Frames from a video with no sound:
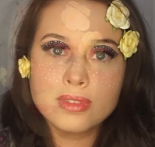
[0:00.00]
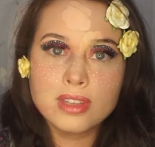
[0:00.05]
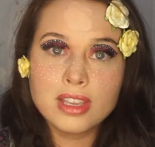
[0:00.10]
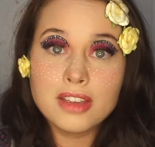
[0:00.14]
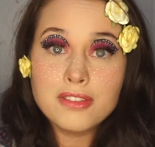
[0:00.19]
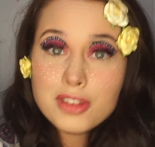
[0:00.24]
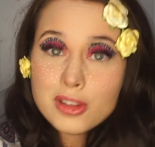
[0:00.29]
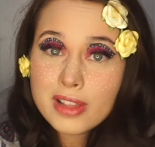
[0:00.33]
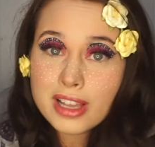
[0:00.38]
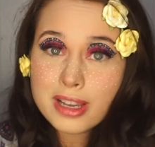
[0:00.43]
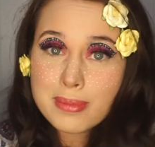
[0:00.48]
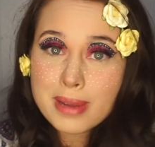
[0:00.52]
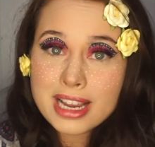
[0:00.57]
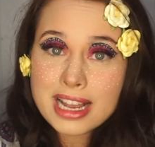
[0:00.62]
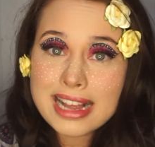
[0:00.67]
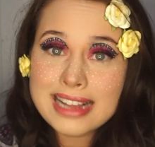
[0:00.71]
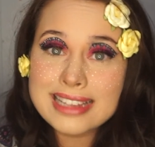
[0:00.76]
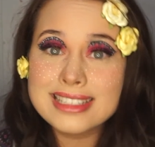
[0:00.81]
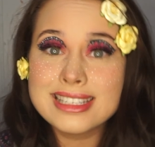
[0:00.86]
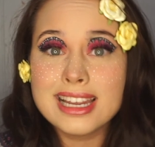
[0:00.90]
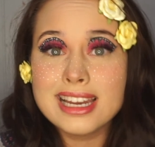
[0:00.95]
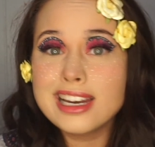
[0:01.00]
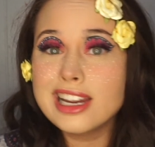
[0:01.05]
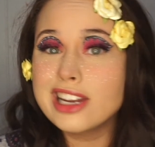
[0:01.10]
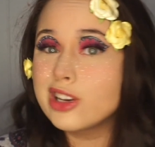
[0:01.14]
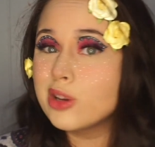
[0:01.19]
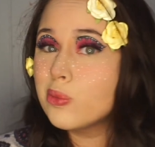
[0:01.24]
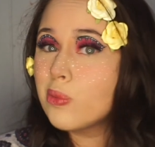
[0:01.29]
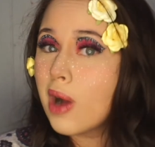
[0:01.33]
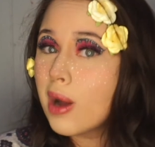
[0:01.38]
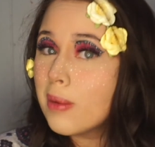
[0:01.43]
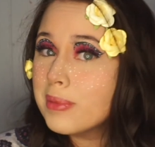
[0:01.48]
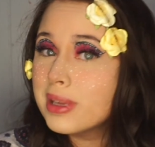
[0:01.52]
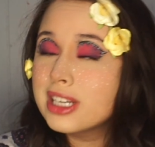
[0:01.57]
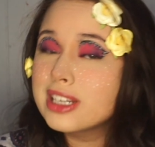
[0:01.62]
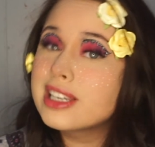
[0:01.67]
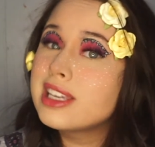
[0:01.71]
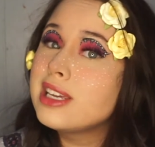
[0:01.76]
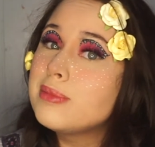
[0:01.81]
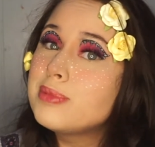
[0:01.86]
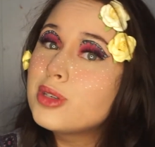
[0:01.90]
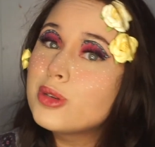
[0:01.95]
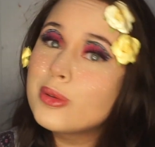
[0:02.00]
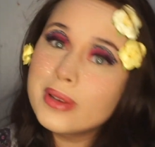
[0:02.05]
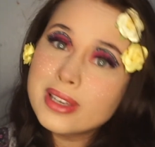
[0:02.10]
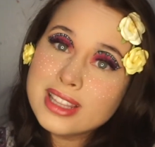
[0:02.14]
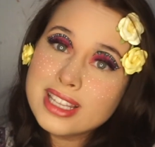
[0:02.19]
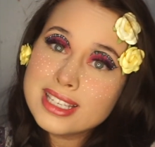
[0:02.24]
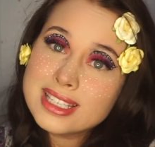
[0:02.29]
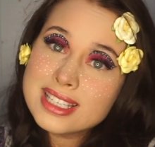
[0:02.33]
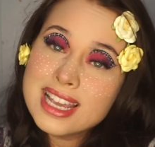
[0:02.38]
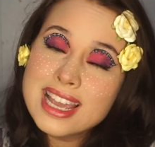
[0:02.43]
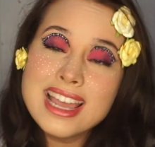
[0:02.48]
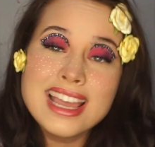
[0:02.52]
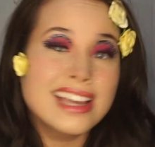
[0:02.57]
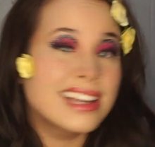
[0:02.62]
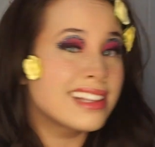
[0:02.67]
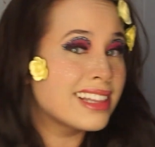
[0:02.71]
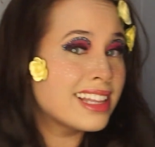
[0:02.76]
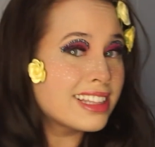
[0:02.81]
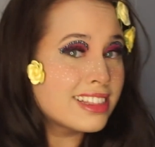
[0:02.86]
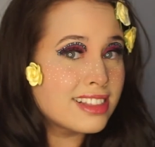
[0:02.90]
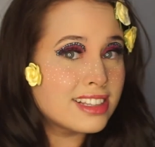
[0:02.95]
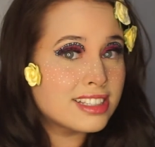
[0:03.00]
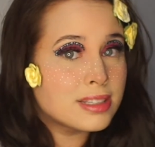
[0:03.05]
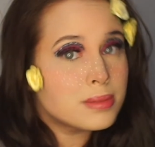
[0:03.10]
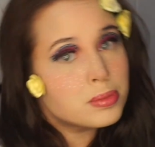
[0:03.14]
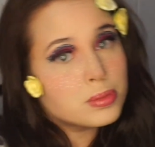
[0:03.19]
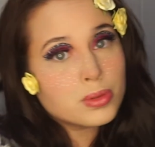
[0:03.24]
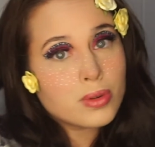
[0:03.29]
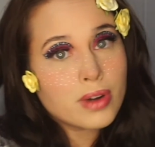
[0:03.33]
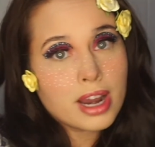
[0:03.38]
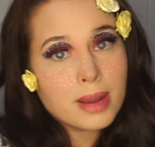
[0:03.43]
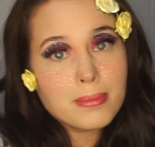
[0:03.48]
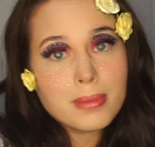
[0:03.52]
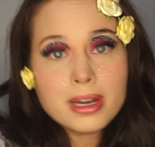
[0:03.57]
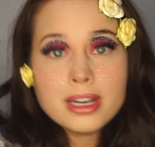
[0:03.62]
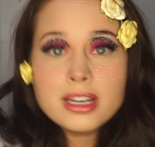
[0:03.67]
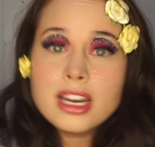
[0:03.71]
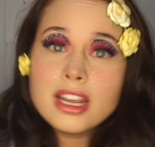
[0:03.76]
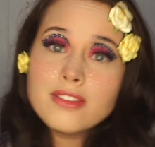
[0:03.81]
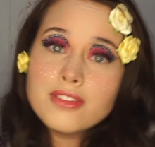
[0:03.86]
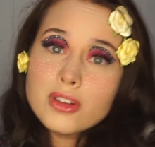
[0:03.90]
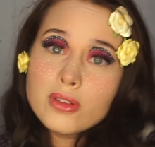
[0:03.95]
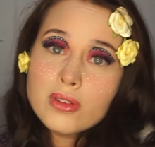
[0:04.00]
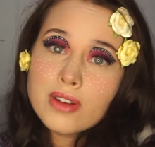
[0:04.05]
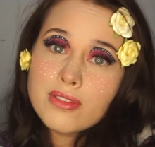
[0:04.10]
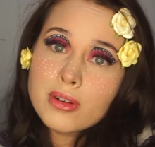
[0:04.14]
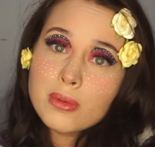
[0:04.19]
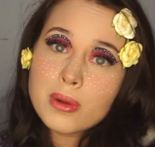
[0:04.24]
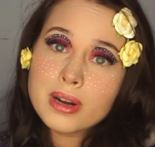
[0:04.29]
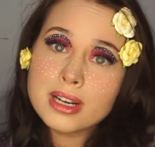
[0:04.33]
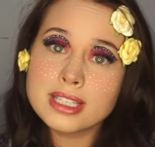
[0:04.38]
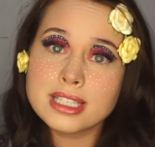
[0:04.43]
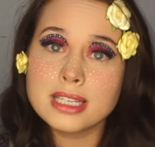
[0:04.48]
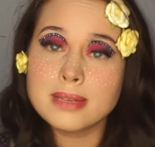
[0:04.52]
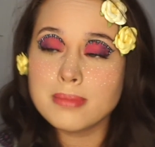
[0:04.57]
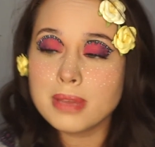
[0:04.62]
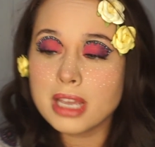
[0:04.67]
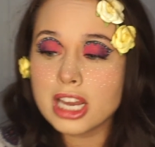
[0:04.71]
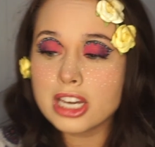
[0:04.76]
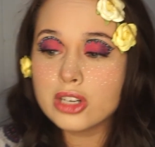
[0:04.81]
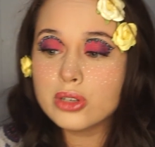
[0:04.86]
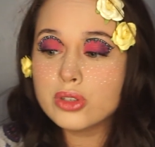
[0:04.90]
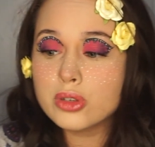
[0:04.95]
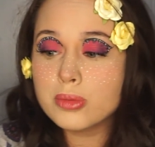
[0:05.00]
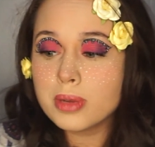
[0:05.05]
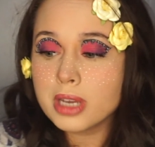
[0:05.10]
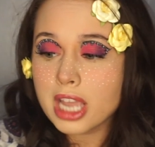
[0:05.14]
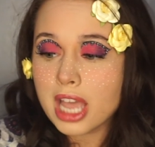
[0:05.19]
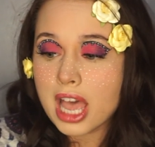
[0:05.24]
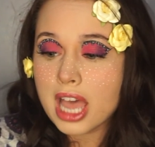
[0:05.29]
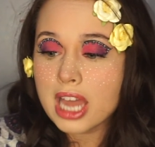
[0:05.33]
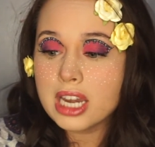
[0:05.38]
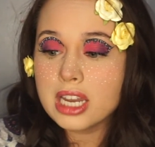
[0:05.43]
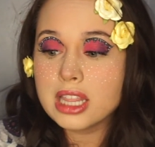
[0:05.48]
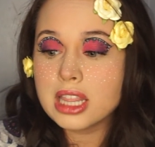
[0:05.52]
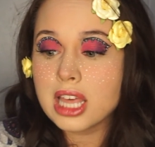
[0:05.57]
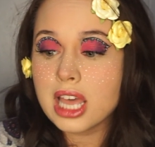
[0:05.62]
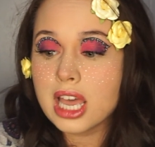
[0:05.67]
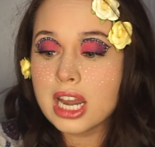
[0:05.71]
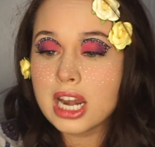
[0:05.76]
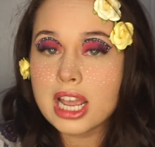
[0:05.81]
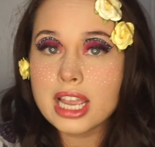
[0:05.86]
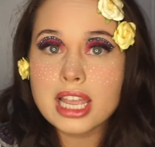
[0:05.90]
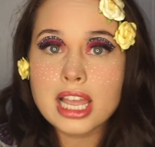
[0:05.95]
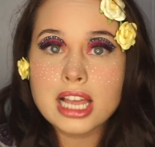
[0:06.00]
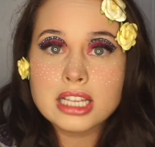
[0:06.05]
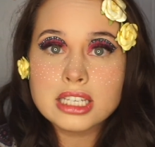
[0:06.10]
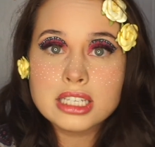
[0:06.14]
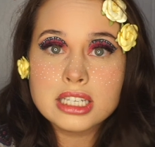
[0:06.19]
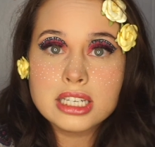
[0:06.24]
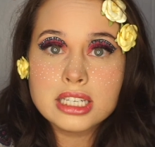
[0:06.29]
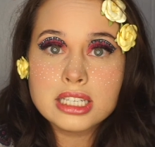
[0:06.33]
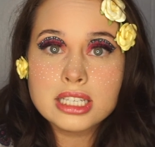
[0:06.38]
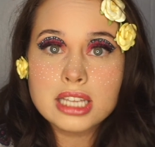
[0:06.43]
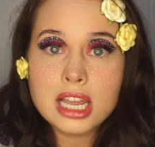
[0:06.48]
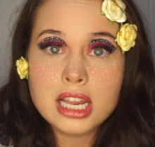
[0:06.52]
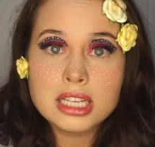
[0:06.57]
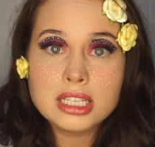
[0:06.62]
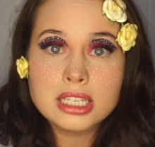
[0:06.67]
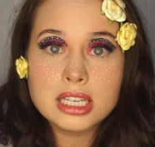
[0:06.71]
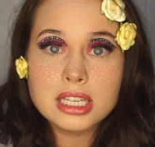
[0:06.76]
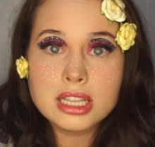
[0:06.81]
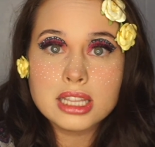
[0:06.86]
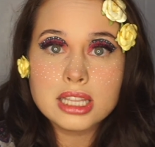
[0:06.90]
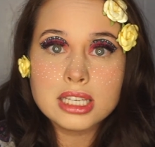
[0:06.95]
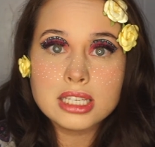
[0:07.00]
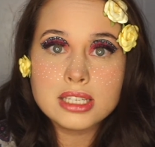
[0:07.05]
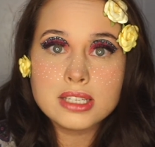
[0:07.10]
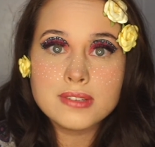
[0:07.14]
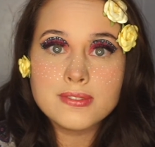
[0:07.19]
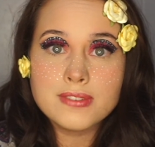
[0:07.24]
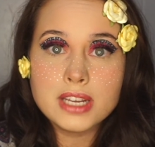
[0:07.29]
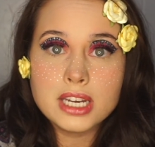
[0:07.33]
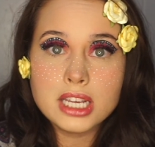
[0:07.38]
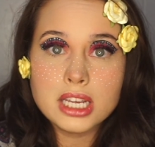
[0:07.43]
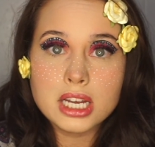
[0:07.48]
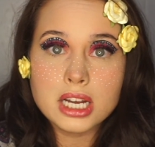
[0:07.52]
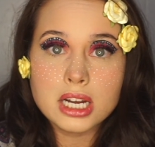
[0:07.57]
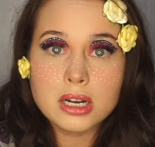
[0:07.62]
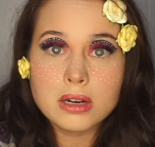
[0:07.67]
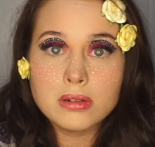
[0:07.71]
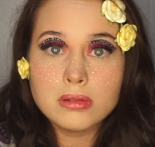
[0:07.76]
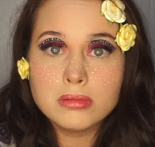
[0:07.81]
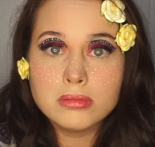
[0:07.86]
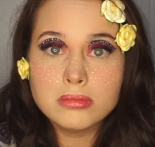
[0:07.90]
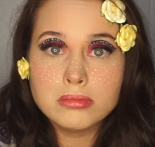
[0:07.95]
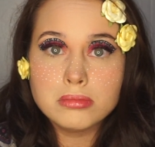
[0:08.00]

If you like my content and you want me to keep doing this, click the subscribe button. If you never want to see me on YouTube again, then I guess just exit this video.